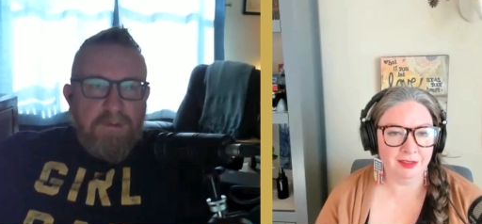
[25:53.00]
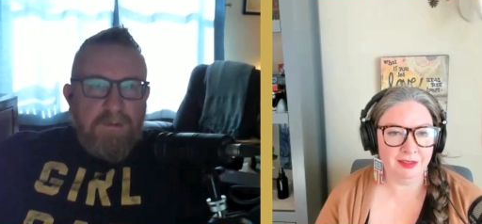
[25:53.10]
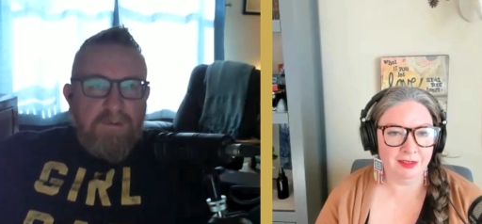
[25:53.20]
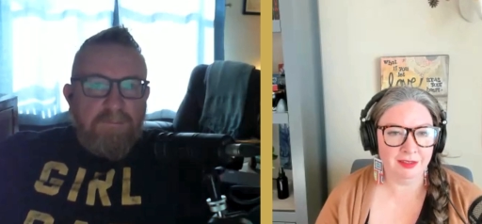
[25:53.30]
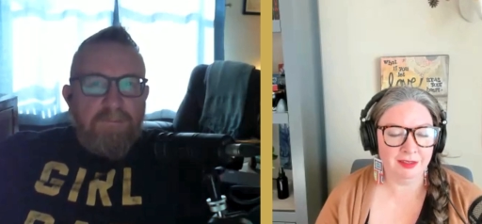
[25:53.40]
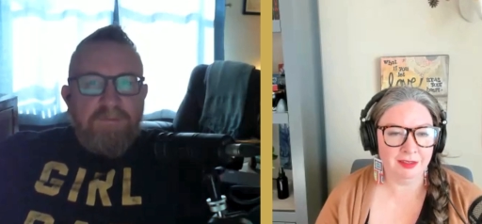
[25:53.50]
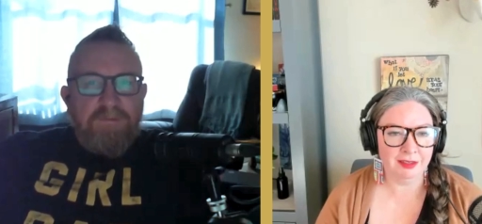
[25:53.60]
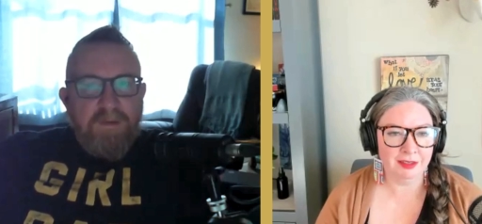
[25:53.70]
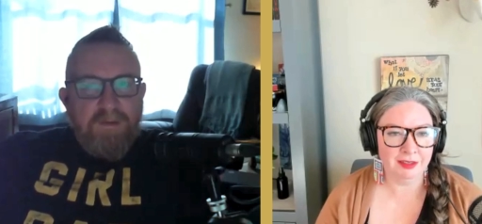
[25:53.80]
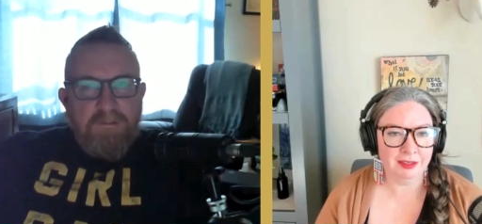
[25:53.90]
Speaker 1: i won't
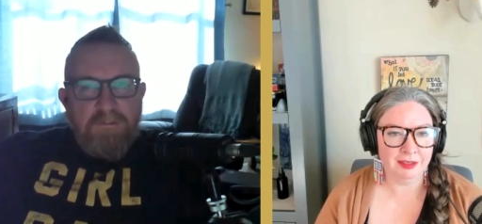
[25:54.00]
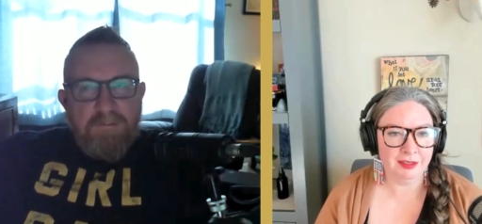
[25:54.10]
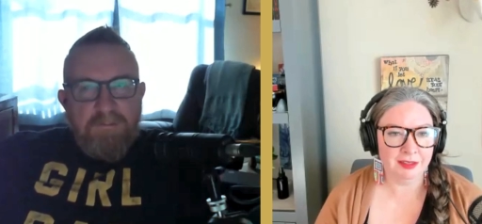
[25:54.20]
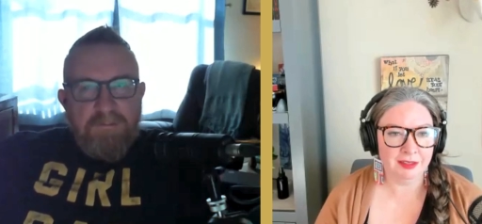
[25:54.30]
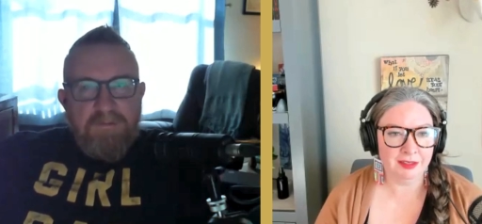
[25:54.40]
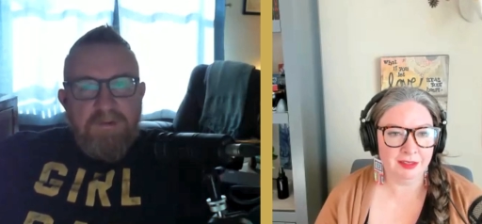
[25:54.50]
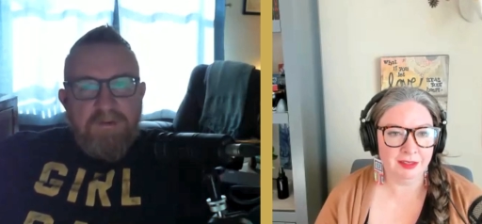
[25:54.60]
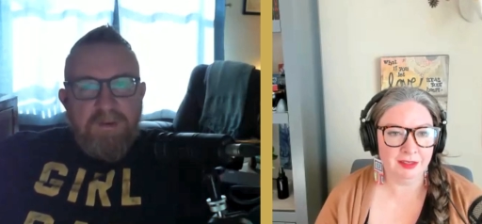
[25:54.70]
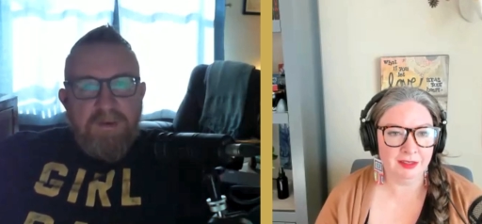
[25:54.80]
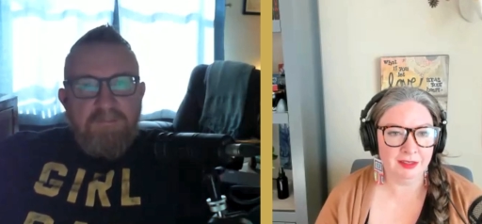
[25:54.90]
say
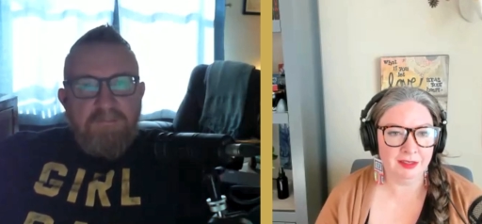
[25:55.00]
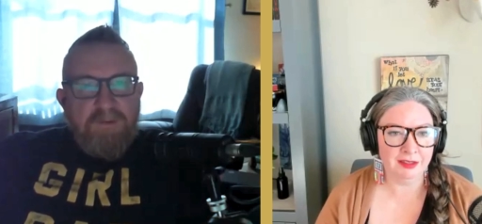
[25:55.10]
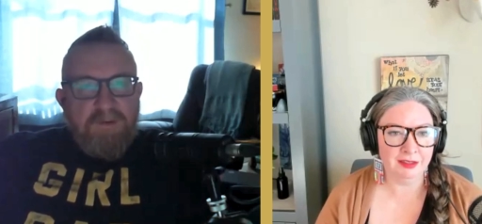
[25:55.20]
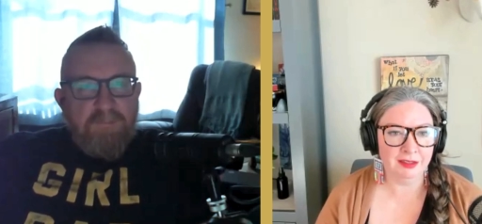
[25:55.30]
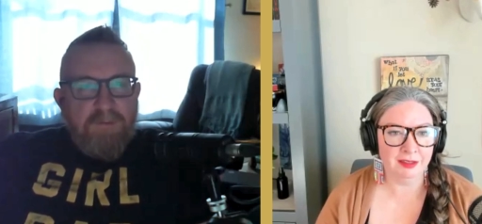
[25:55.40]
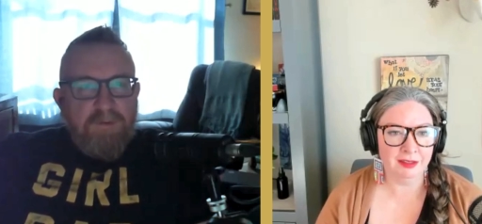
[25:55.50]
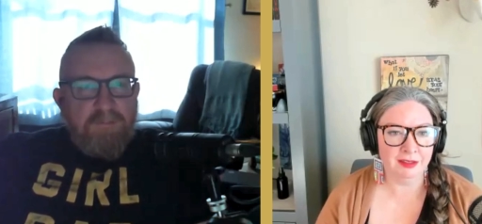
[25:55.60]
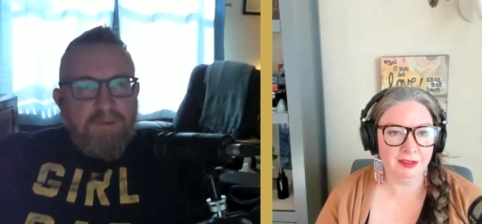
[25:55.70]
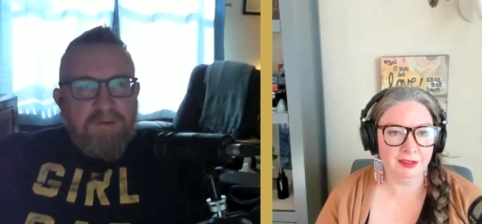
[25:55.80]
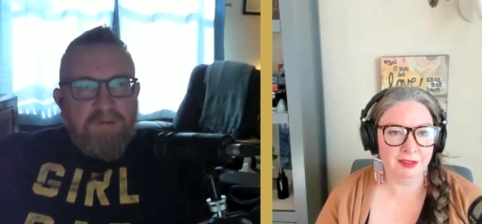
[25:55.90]
didn't have any will,
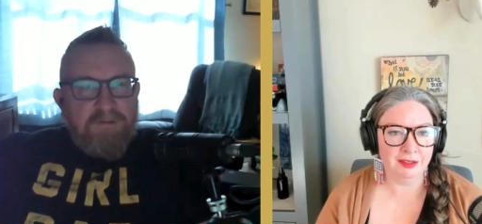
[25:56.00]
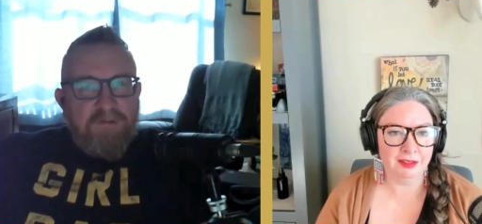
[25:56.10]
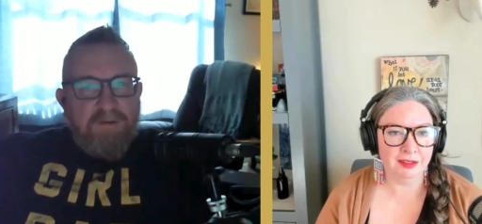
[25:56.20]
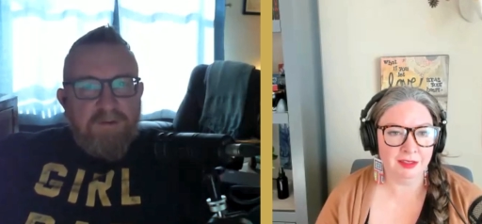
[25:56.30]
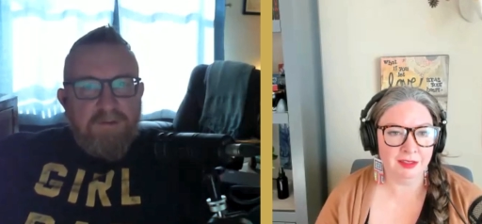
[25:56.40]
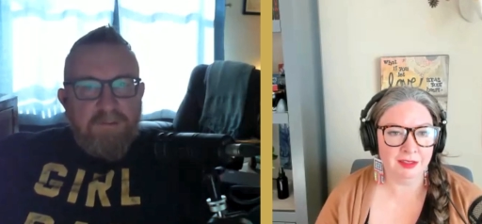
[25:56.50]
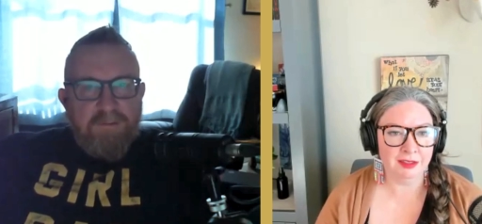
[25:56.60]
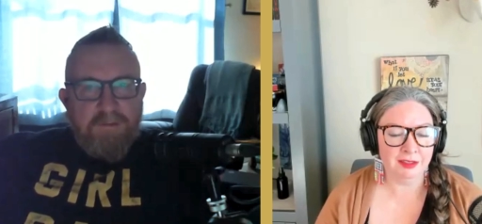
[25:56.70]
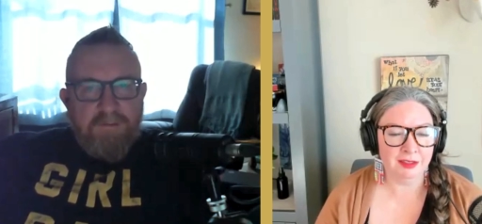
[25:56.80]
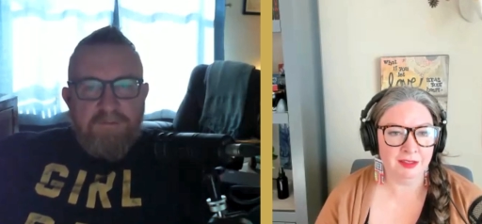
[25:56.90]
but he did not
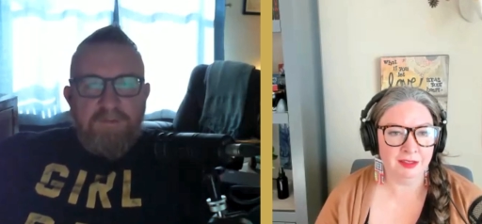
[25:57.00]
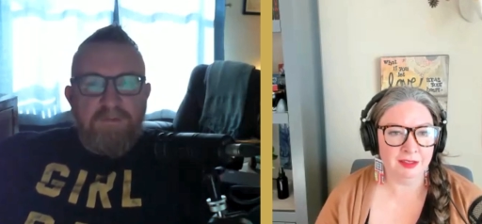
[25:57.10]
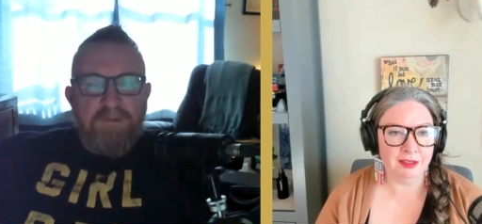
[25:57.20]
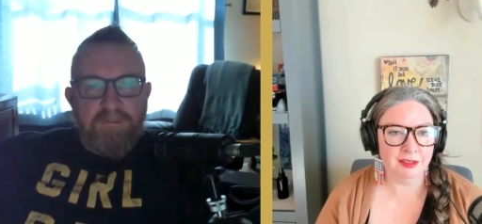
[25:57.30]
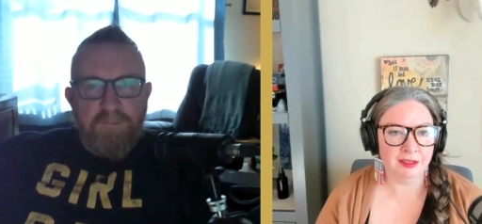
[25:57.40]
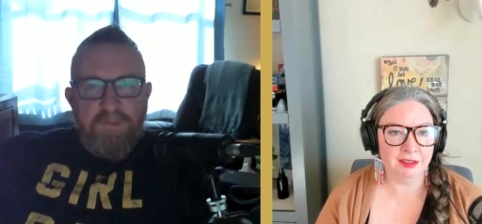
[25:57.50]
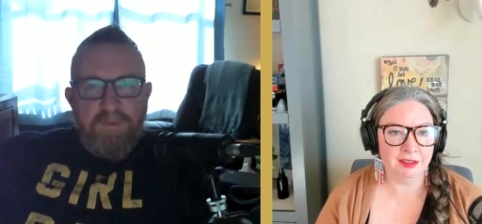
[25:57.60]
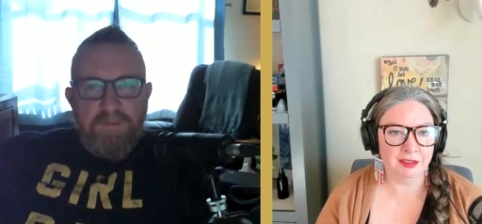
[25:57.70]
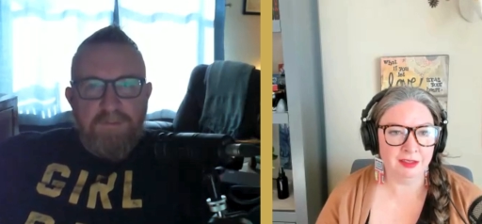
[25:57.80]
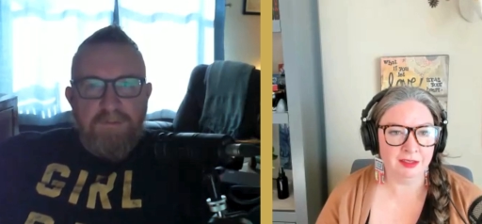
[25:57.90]
assert his
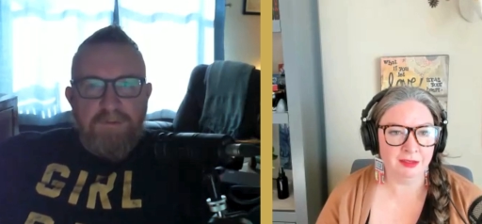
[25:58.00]
will.